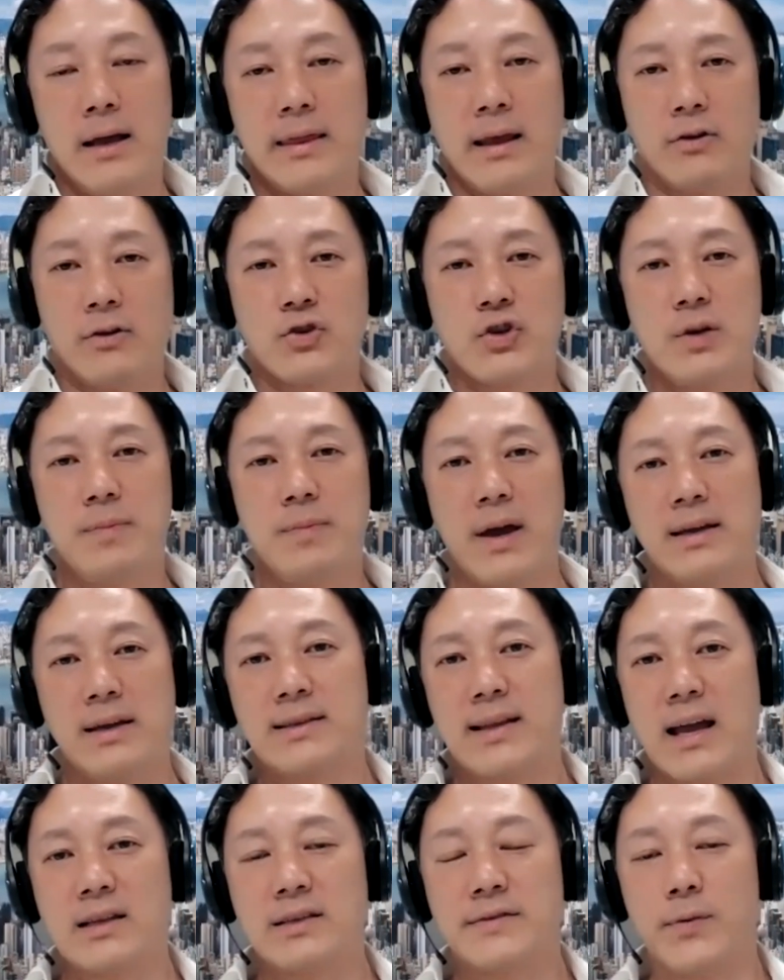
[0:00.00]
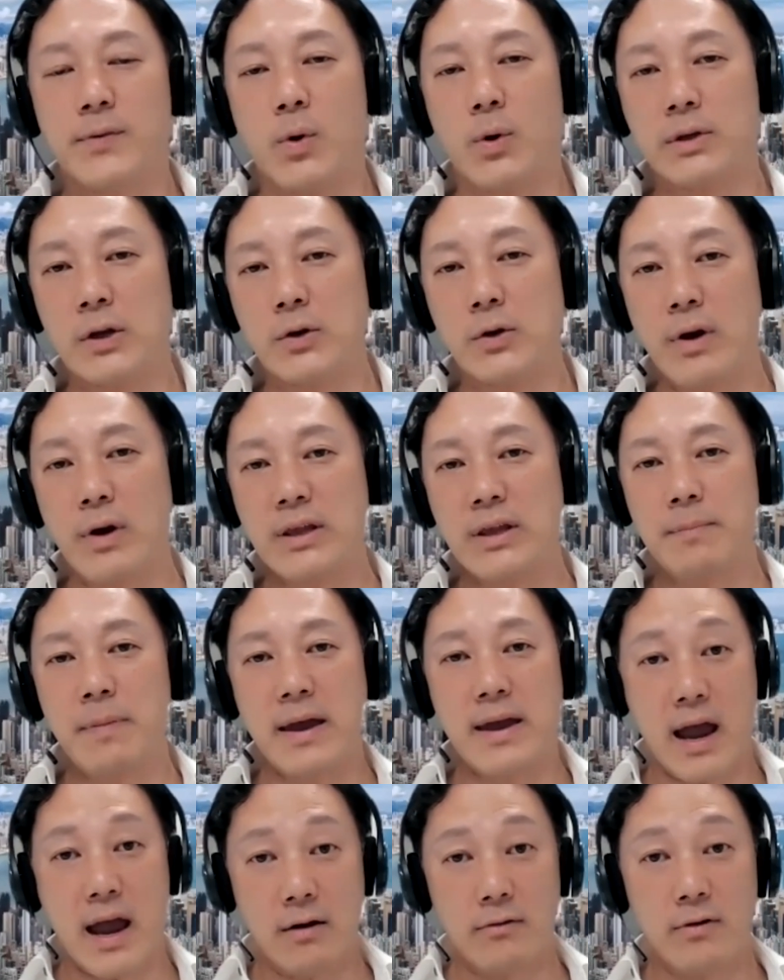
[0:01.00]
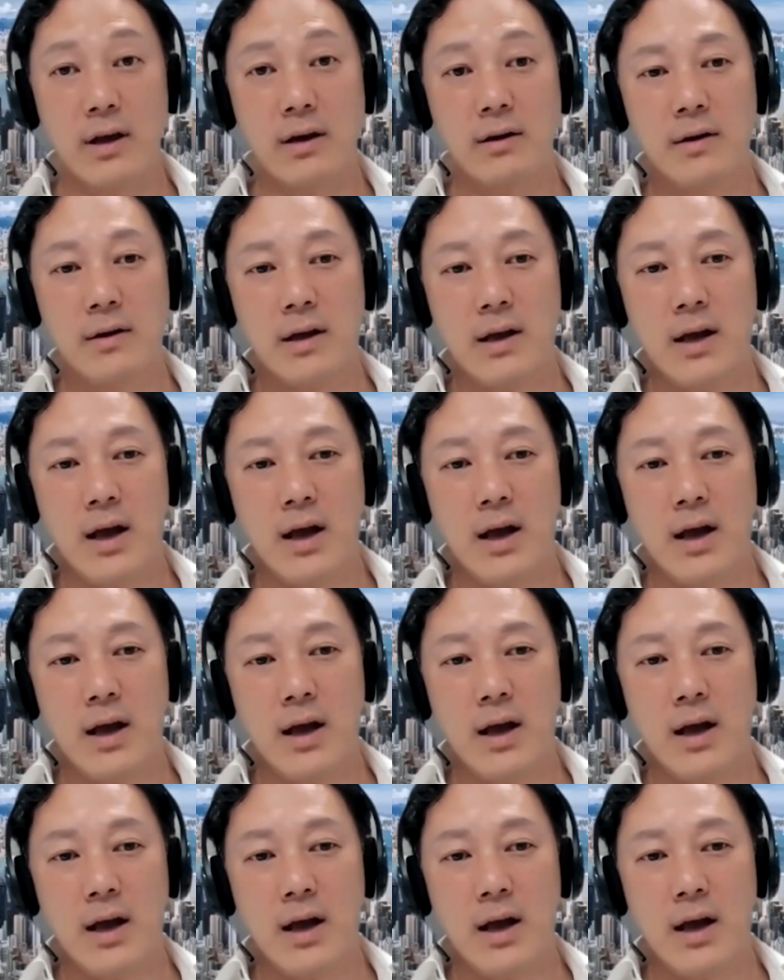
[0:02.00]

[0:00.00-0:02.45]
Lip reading: GBA stands for the Greater Bay Area,